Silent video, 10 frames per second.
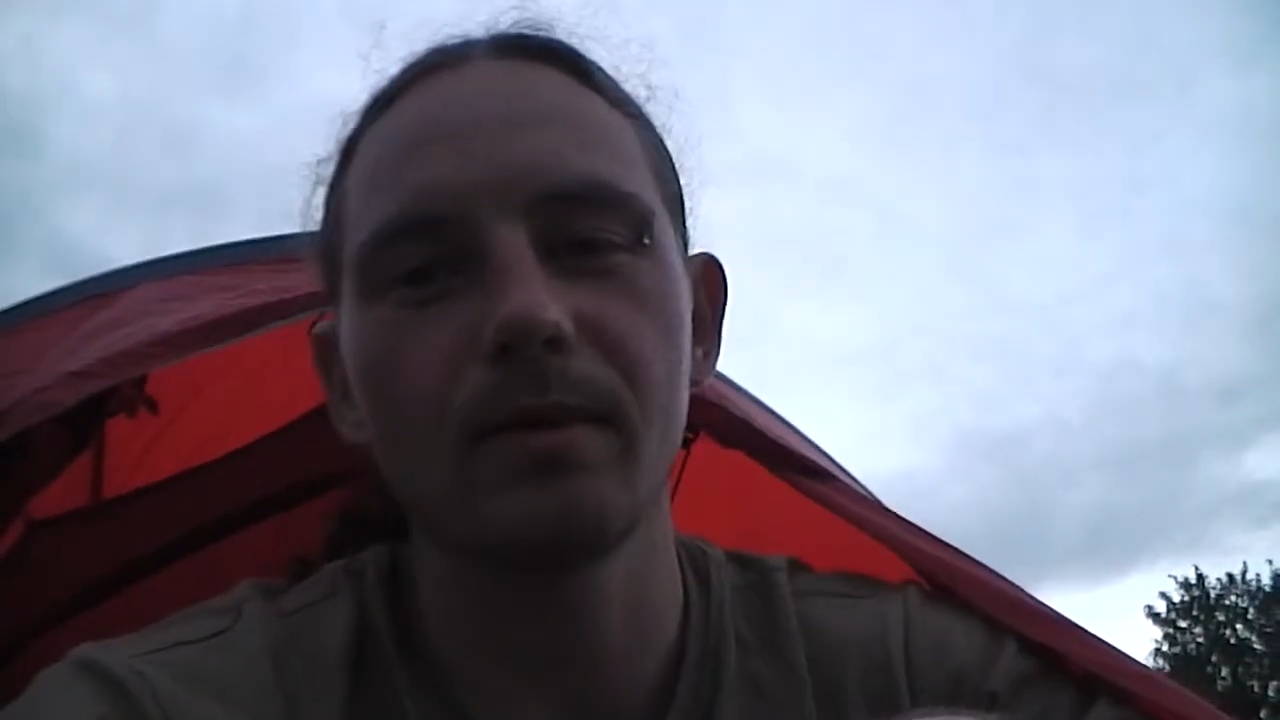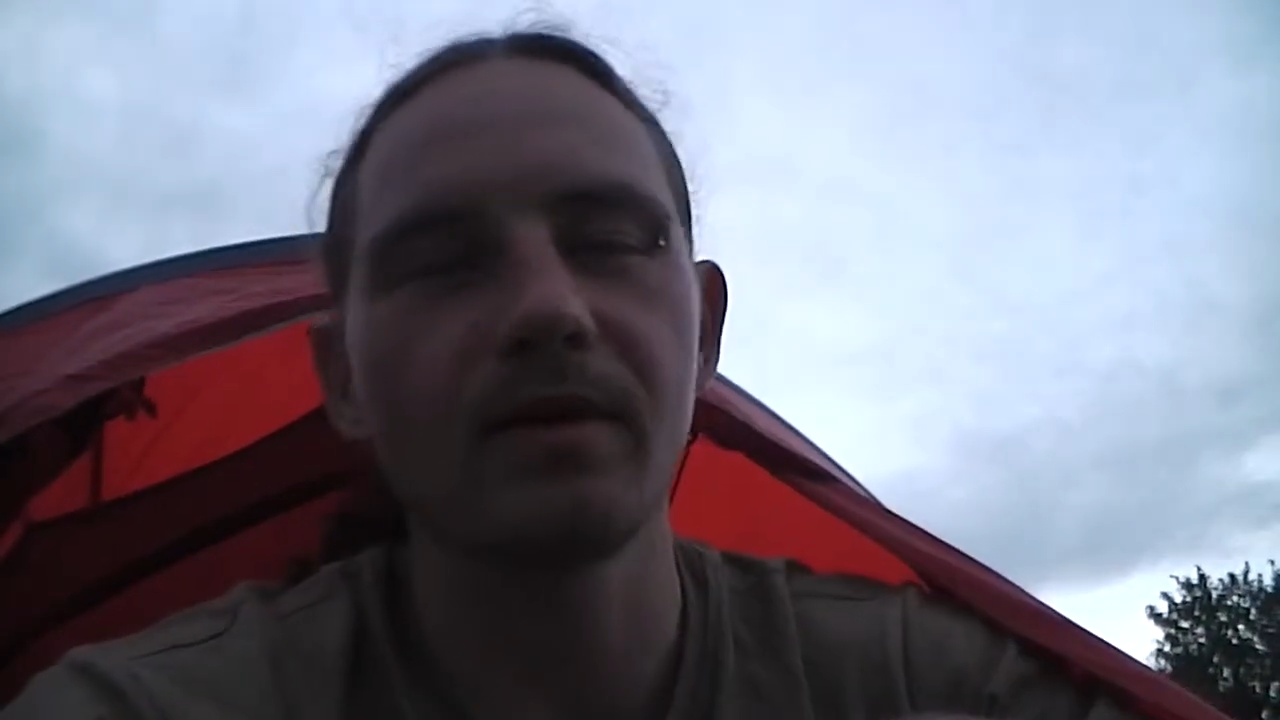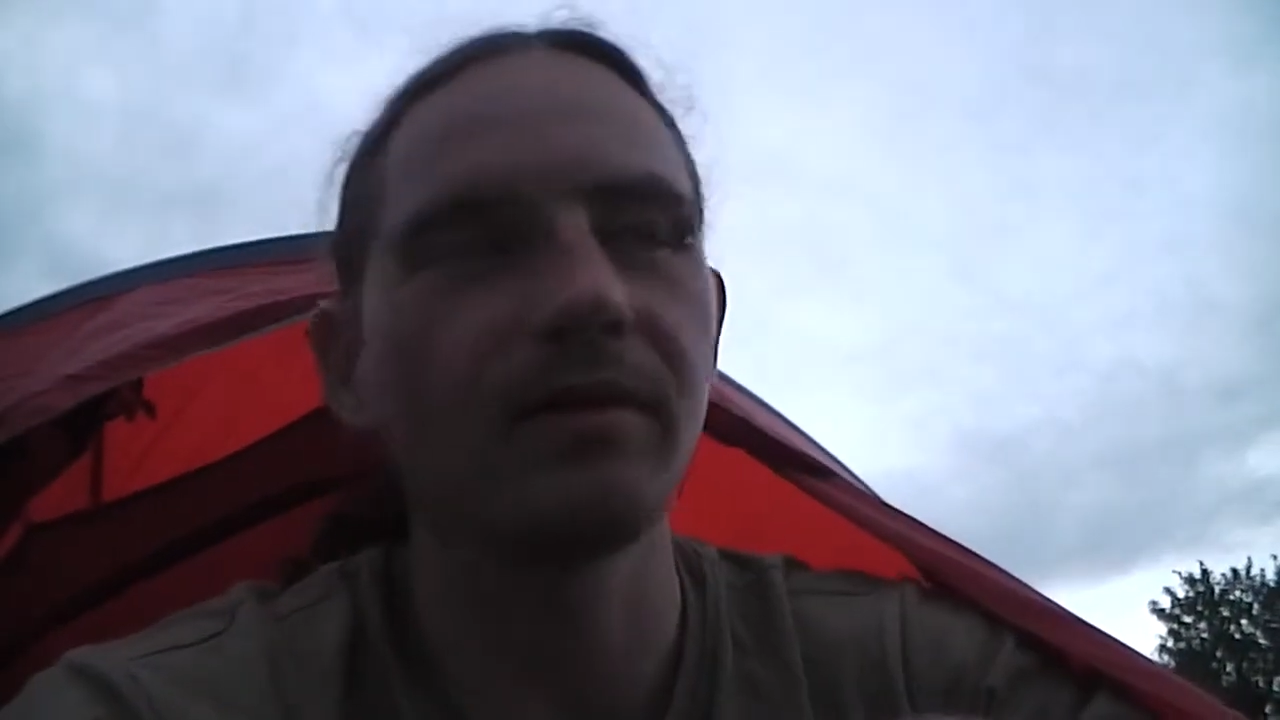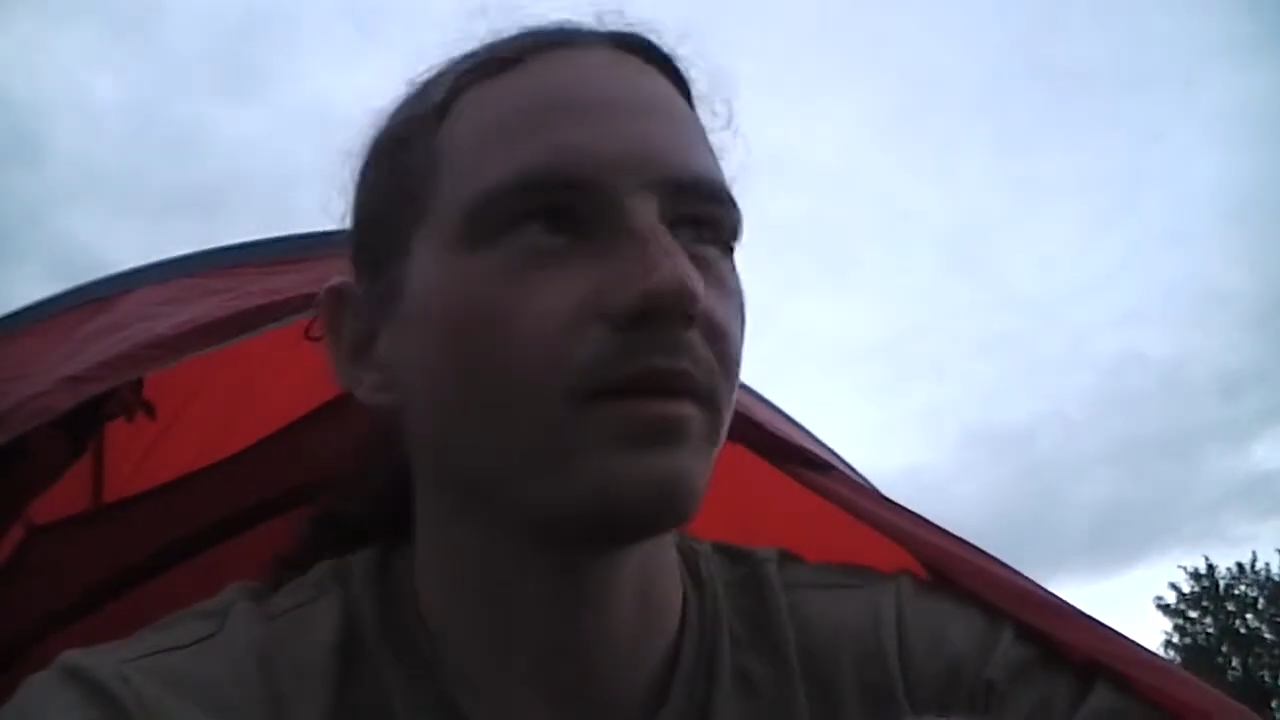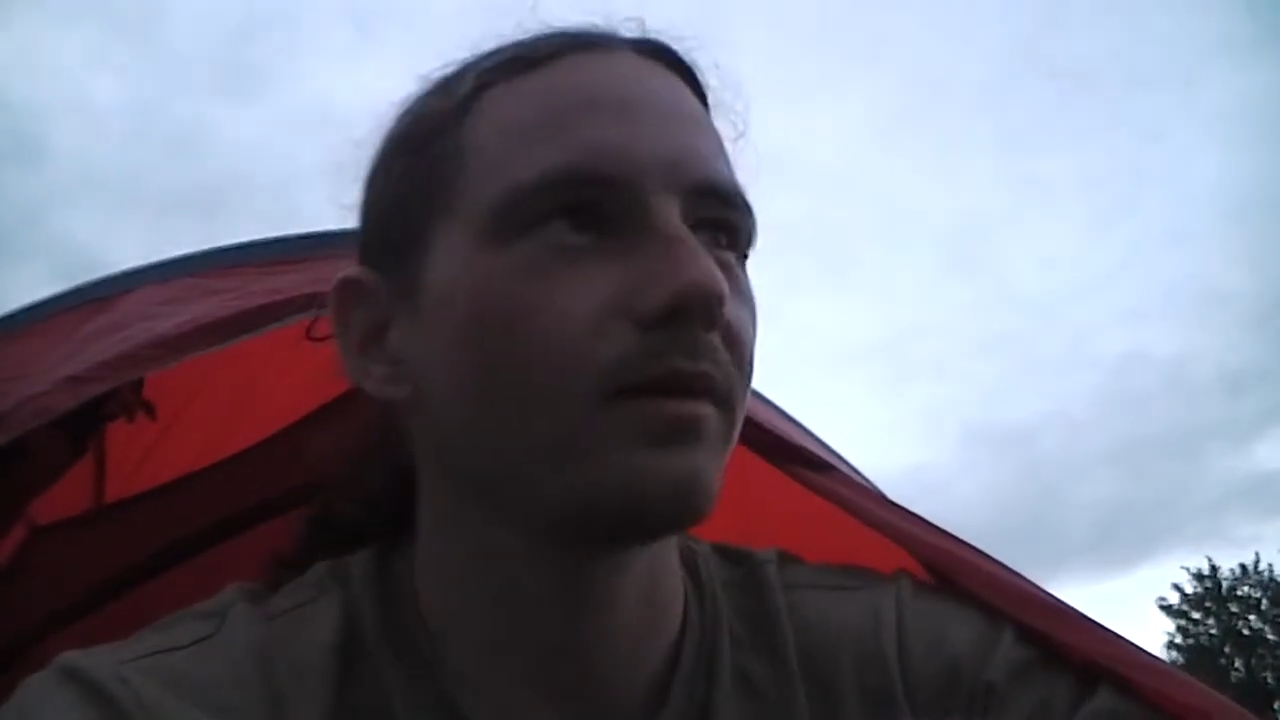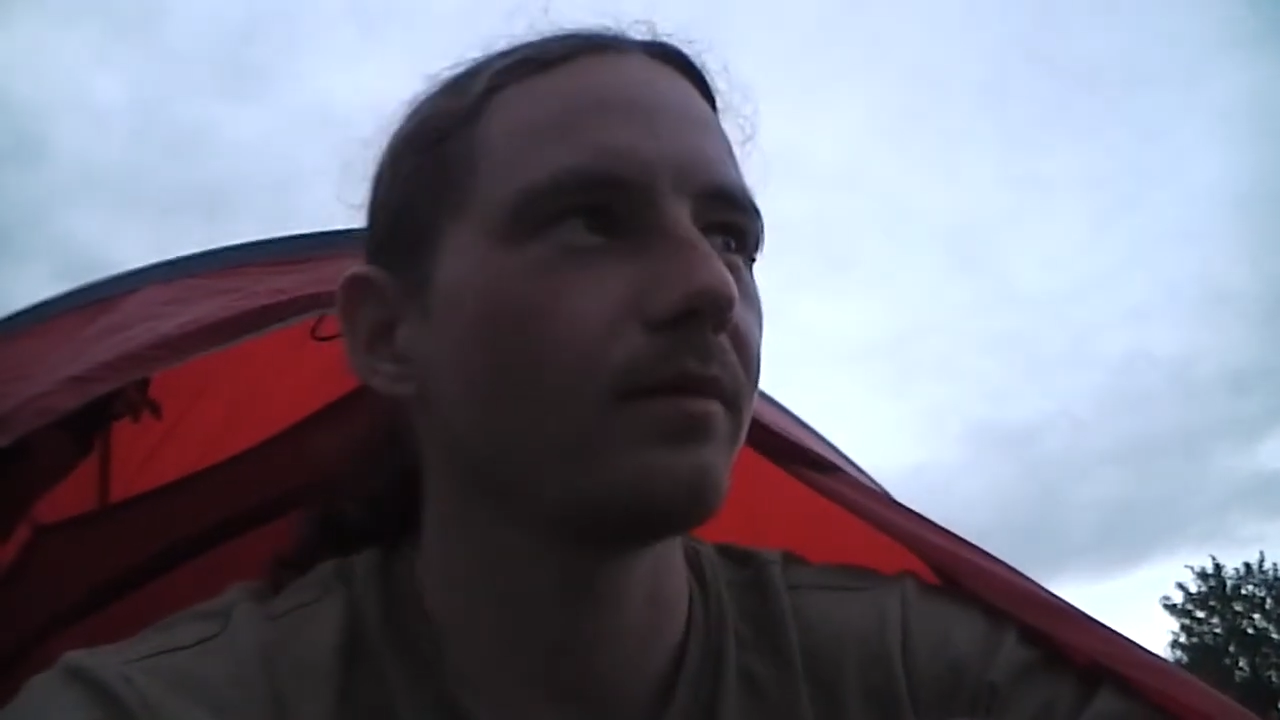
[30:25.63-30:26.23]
bit of a